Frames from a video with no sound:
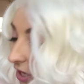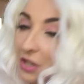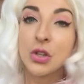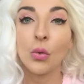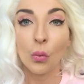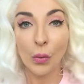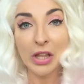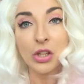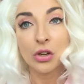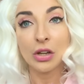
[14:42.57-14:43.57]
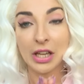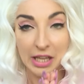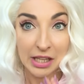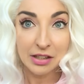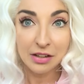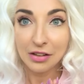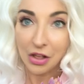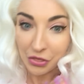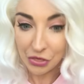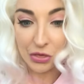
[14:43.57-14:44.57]
So when you're in
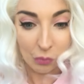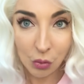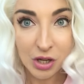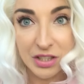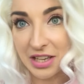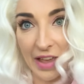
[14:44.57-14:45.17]
the woods